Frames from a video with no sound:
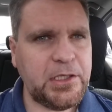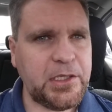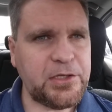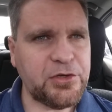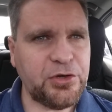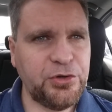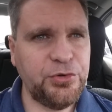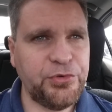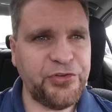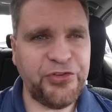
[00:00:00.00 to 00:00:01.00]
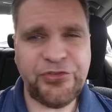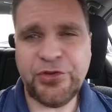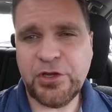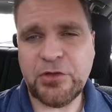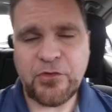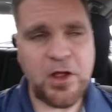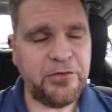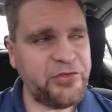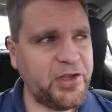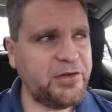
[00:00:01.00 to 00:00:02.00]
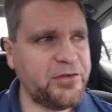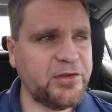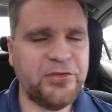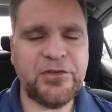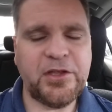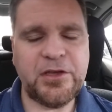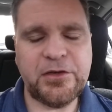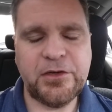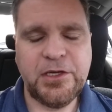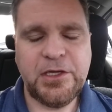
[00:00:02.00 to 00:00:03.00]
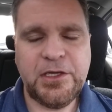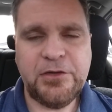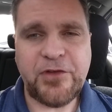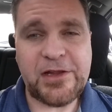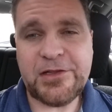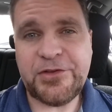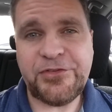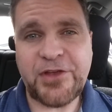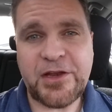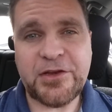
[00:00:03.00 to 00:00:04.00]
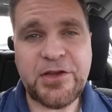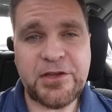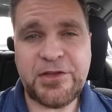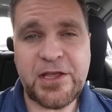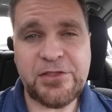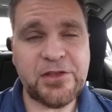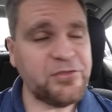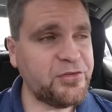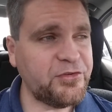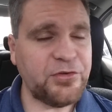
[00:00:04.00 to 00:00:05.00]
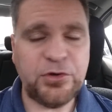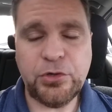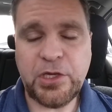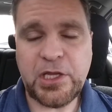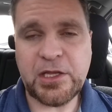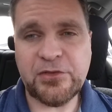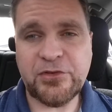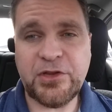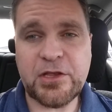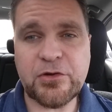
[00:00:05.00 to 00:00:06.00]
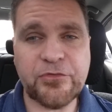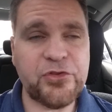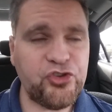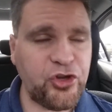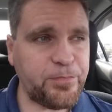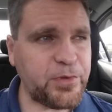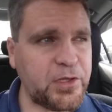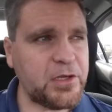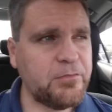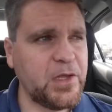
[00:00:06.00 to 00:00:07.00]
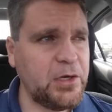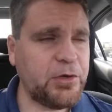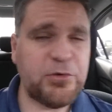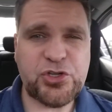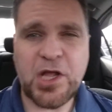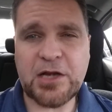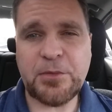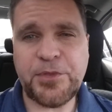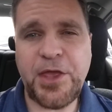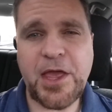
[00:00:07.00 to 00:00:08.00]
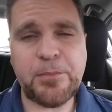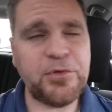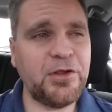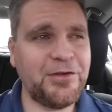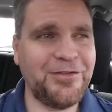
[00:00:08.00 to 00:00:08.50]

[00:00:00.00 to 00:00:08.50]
And the crew was just sick of all of his antics and finally decided to take things into their own hands and take over the ship. And they pretty much locked up the captain.